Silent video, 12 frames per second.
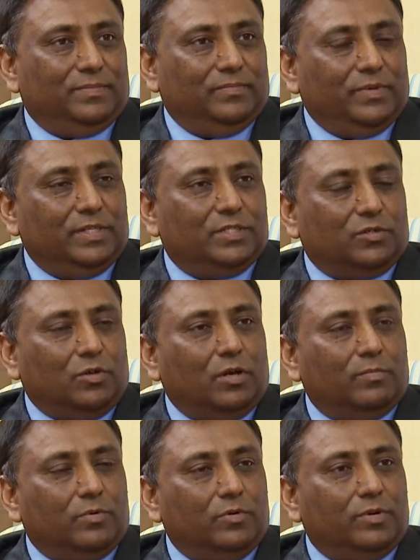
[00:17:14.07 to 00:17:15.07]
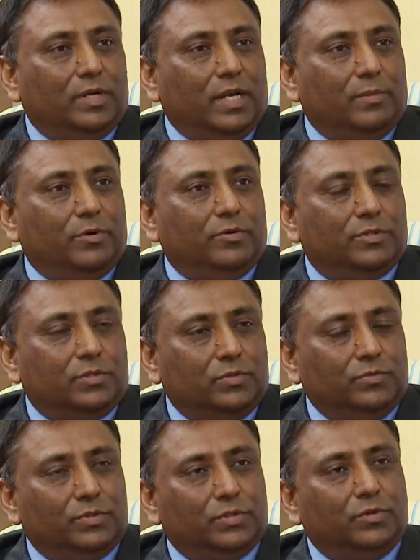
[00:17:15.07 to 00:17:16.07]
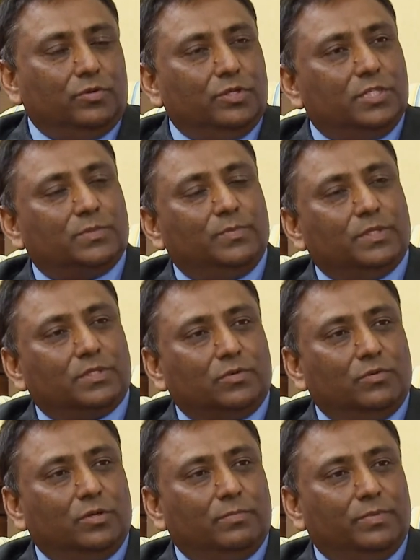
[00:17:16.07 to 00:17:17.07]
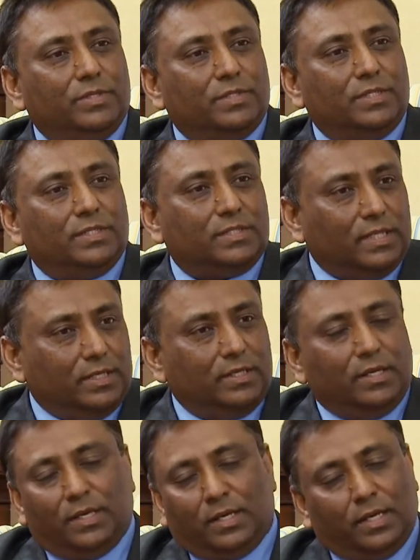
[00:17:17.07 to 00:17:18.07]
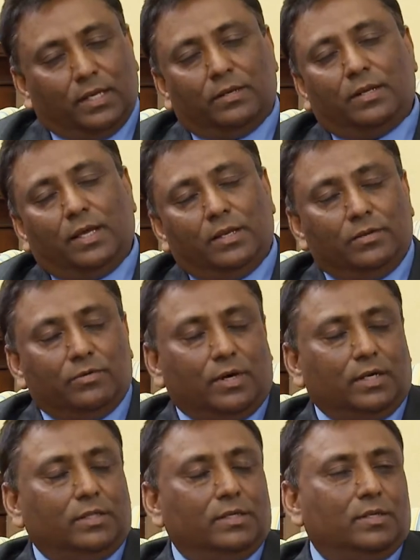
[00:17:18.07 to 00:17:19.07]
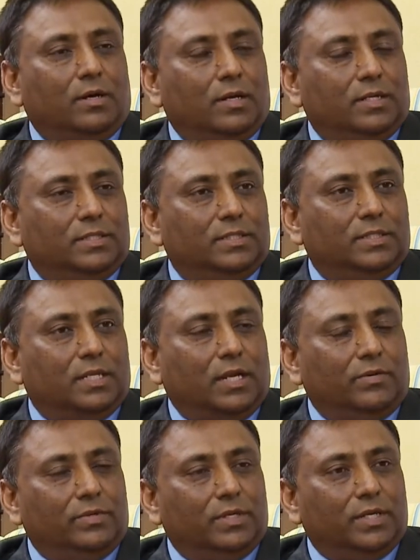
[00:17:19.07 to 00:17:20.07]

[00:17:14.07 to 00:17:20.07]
Very strong program. Our students go to Smith School of Business and then, you know, other colleges around the